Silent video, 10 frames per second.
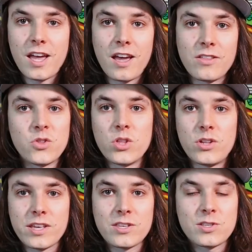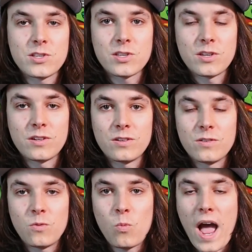Yeah, like this isn't
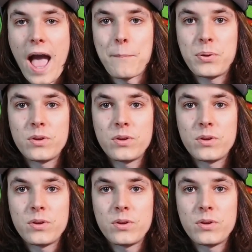WAP.